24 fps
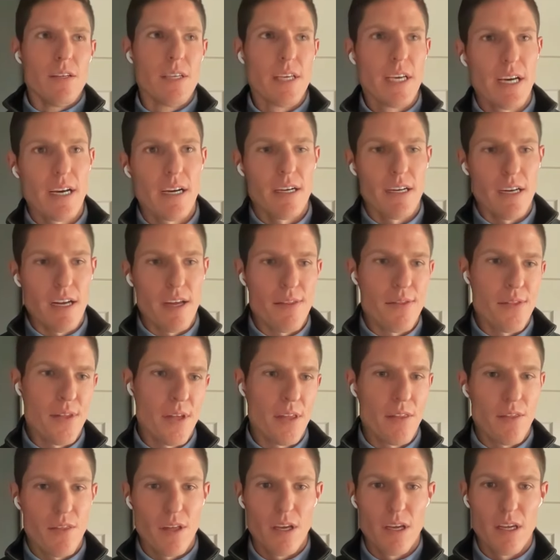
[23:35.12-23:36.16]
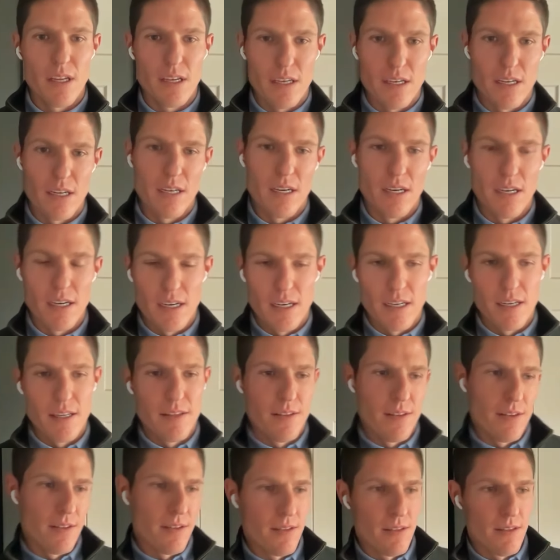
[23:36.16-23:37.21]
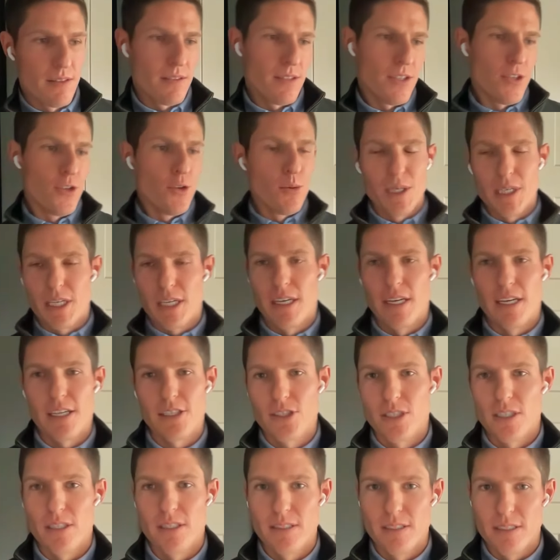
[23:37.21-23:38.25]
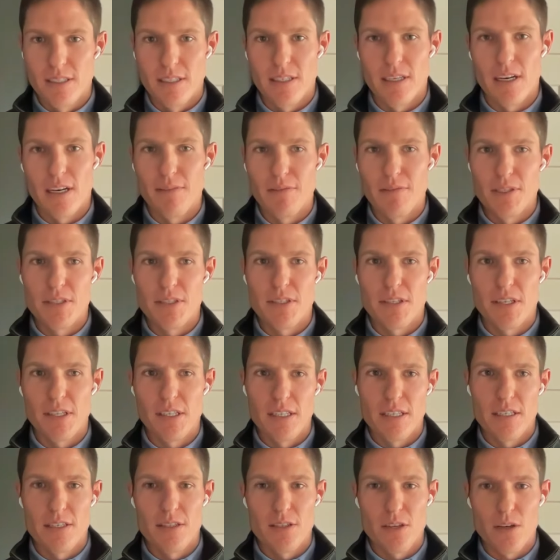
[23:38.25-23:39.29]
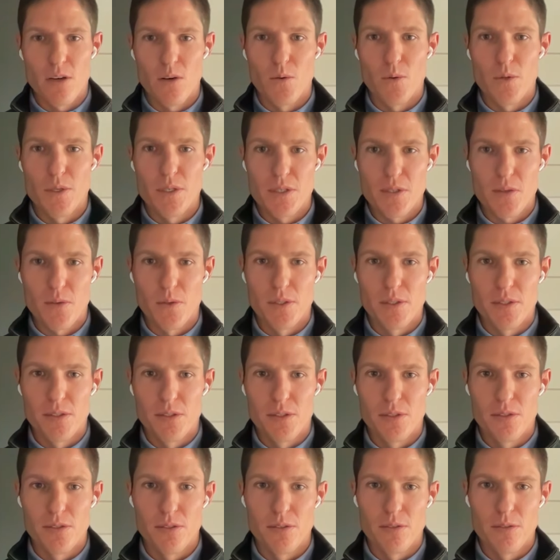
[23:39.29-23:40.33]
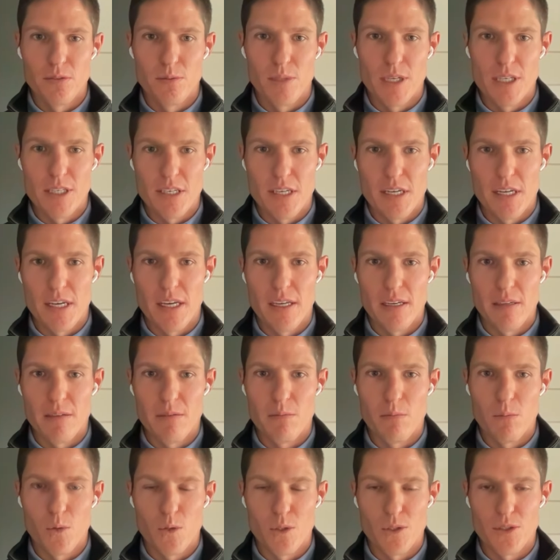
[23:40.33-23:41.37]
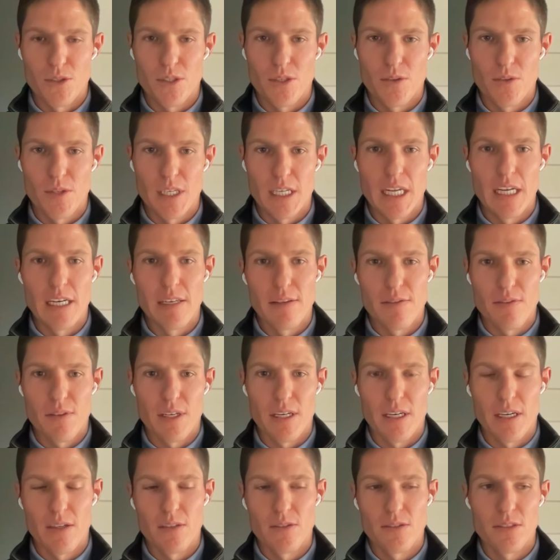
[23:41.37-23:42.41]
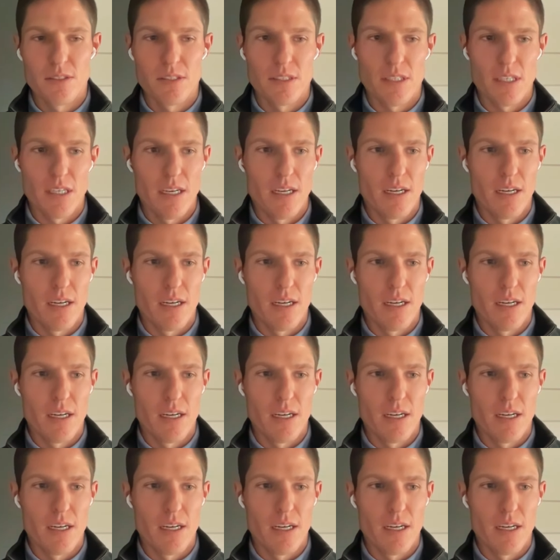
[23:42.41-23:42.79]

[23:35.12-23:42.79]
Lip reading: Yeah, I think that human connection obviously is always going to resonate more so than anything else.